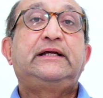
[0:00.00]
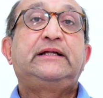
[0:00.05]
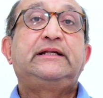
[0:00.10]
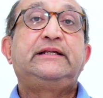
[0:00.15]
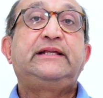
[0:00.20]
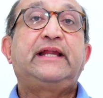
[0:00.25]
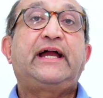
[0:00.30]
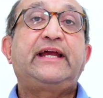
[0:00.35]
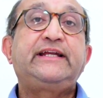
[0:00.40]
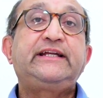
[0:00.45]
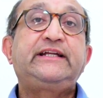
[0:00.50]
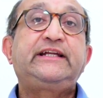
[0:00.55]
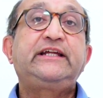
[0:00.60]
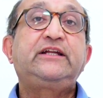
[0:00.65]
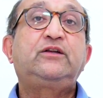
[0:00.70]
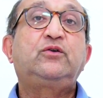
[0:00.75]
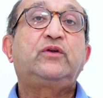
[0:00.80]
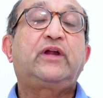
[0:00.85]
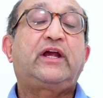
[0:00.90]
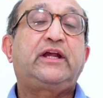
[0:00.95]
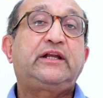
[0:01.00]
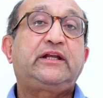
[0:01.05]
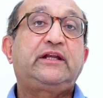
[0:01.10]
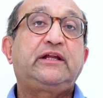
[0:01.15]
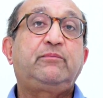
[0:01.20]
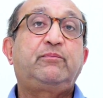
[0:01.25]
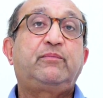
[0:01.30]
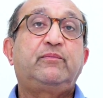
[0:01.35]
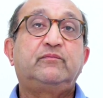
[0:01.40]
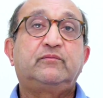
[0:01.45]
90 to
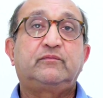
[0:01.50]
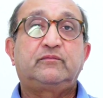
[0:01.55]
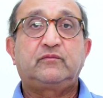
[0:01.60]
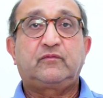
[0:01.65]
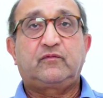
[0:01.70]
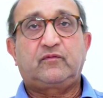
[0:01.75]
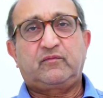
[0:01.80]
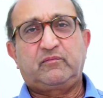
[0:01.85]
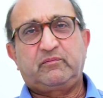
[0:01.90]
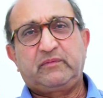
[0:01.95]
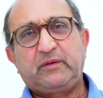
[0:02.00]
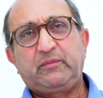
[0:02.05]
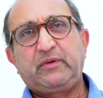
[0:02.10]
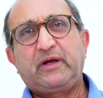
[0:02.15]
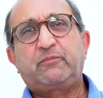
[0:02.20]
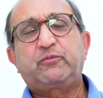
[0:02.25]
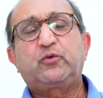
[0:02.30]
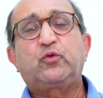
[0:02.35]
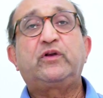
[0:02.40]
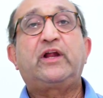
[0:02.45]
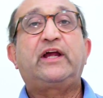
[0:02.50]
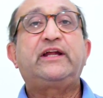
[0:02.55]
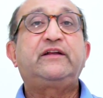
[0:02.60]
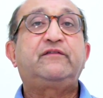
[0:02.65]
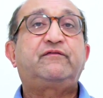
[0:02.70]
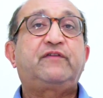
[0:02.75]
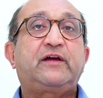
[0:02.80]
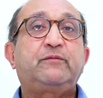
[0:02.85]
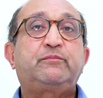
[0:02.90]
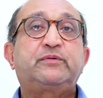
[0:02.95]
90, maybe up to
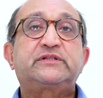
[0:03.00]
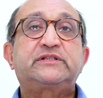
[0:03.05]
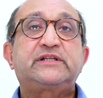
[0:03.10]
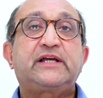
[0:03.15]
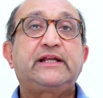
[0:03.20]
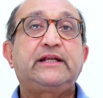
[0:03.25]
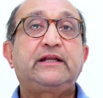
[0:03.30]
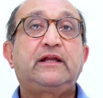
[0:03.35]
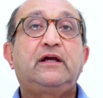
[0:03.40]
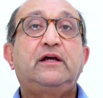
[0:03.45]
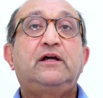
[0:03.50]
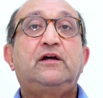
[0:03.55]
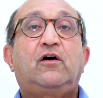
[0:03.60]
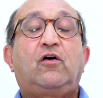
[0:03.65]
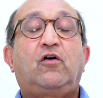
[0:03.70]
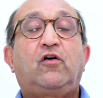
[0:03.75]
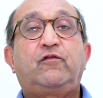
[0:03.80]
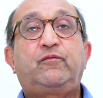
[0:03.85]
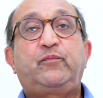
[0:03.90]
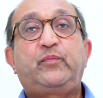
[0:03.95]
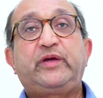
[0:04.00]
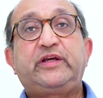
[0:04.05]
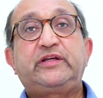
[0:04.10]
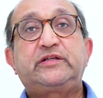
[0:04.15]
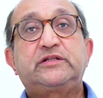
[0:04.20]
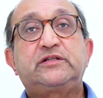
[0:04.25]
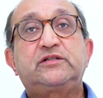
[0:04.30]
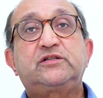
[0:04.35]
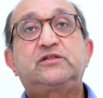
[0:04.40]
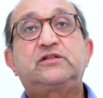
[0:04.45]
95% of
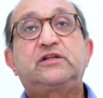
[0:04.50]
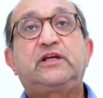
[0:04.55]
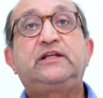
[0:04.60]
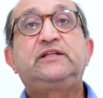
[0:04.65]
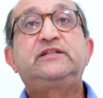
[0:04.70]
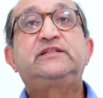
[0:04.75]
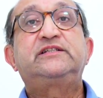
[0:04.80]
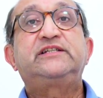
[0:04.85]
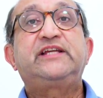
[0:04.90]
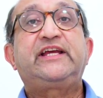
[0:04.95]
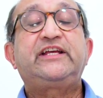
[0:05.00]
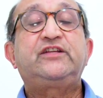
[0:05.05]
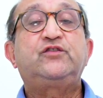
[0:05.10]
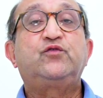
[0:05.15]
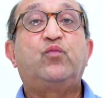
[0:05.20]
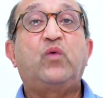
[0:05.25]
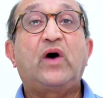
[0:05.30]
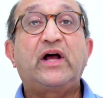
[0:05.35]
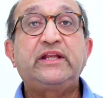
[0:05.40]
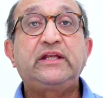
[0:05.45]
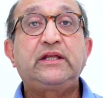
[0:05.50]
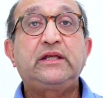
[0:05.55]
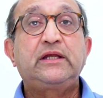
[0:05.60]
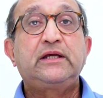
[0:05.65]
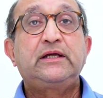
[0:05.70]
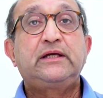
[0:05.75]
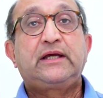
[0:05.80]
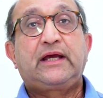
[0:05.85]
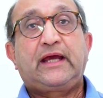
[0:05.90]
patients in stage 1